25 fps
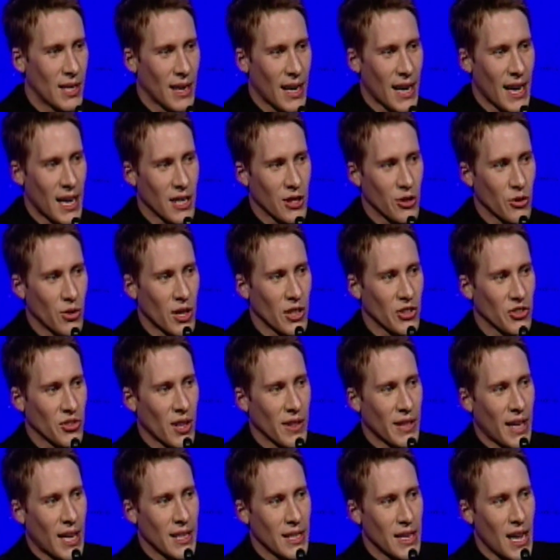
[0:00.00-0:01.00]
I had a crush on
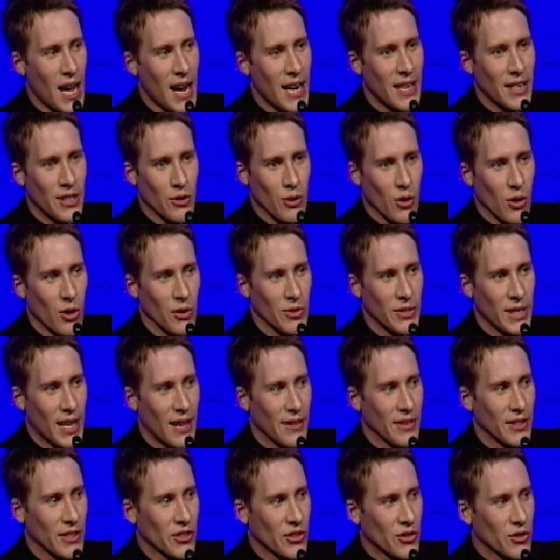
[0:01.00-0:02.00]
that 9-year-old down
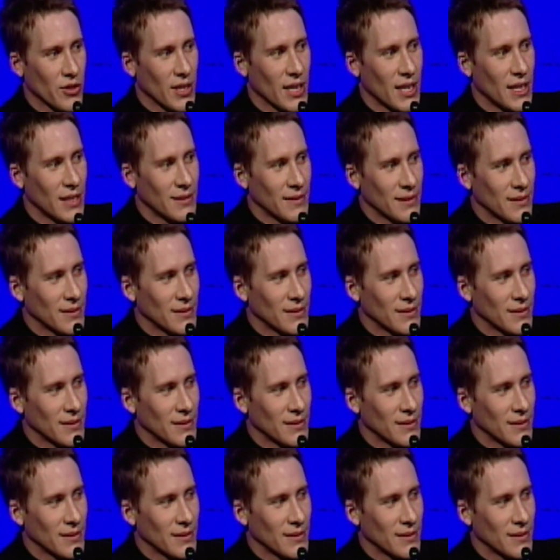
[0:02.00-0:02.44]
the street.